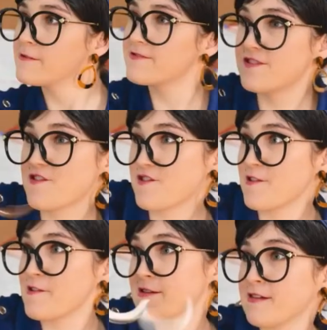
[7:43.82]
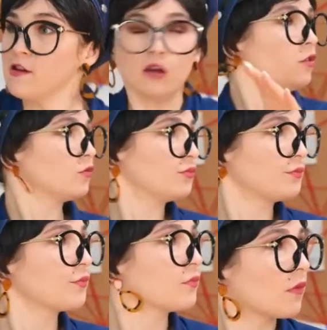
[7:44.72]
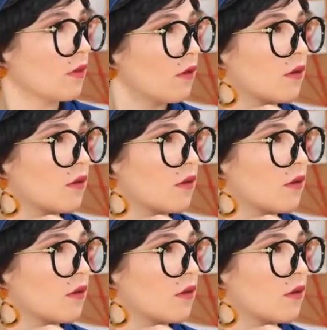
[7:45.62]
Woo! Oh, I better look